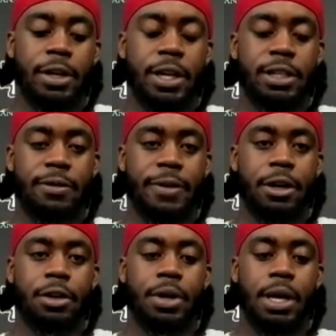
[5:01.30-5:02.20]
our keys to
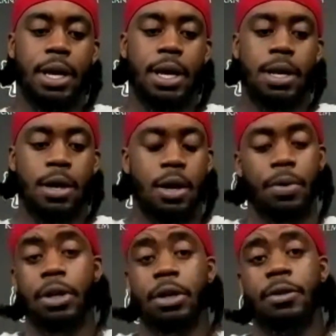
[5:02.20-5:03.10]
victory, and
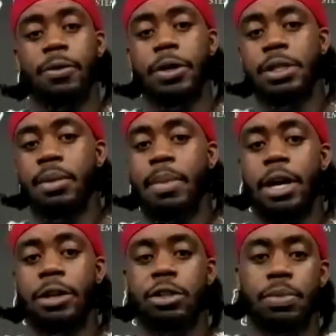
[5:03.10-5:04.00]
we're looking forward to the
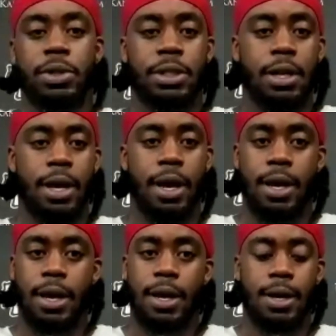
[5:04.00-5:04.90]
matchup on Sunday,
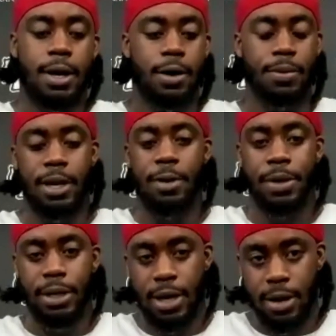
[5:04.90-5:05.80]
and we can't
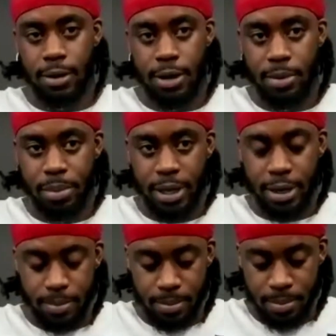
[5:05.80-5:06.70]
wait to get out there and play
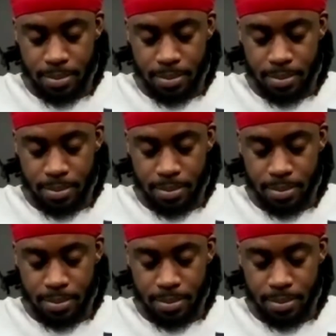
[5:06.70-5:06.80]
them.